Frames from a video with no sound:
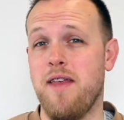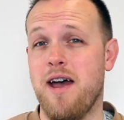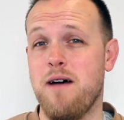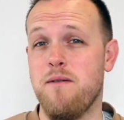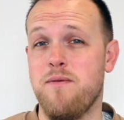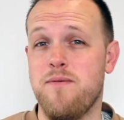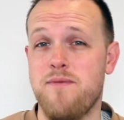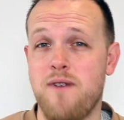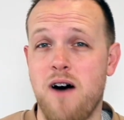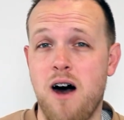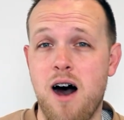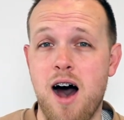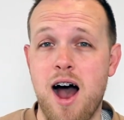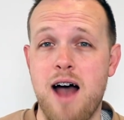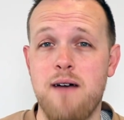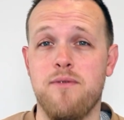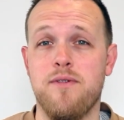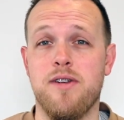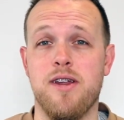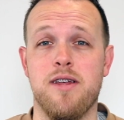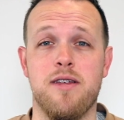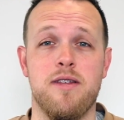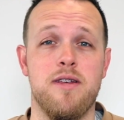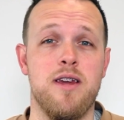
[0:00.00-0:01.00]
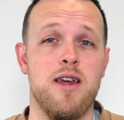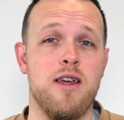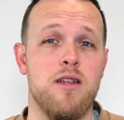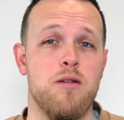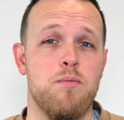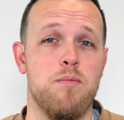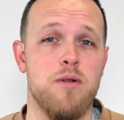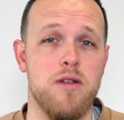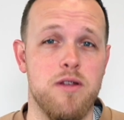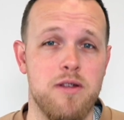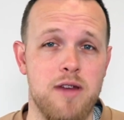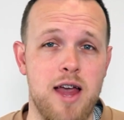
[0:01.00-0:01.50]
that 5 to
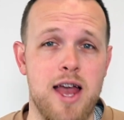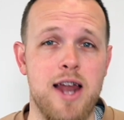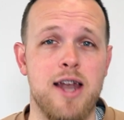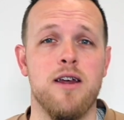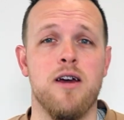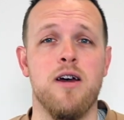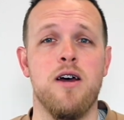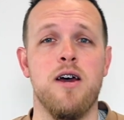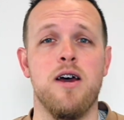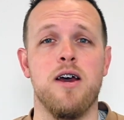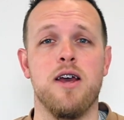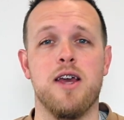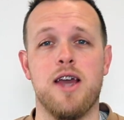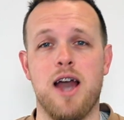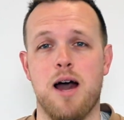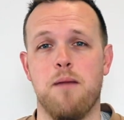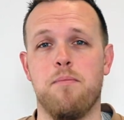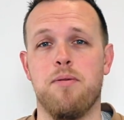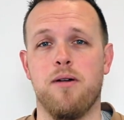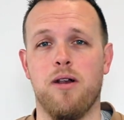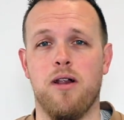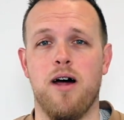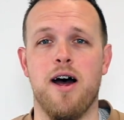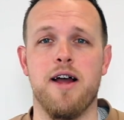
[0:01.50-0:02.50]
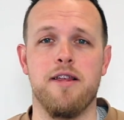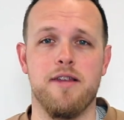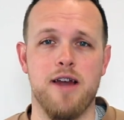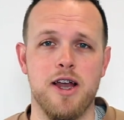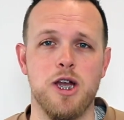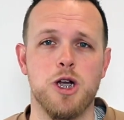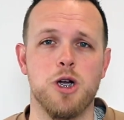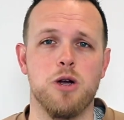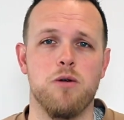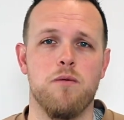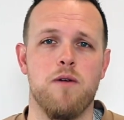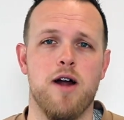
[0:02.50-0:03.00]
6%
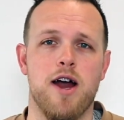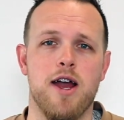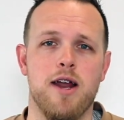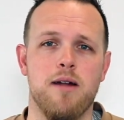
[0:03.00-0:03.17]
capitalisation rate.